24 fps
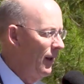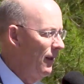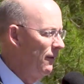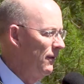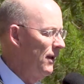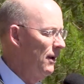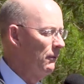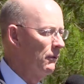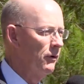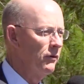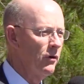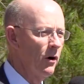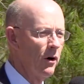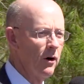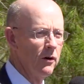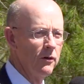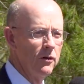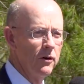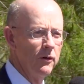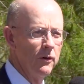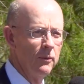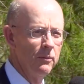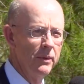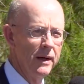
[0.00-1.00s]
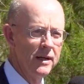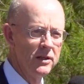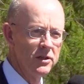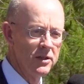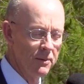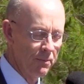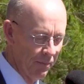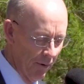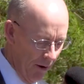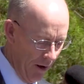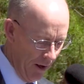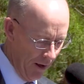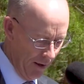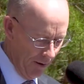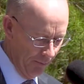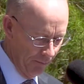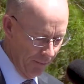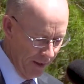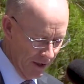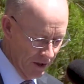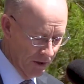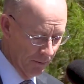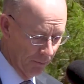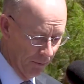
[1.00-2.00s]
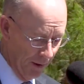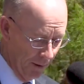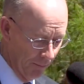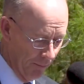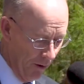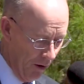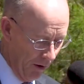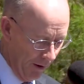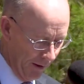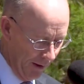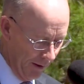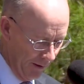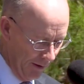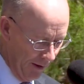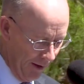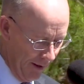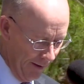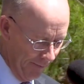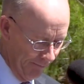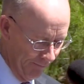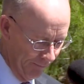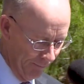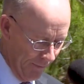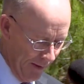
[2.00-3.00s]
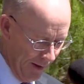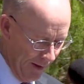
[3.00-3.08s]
and then return to the Bishopric parking lot.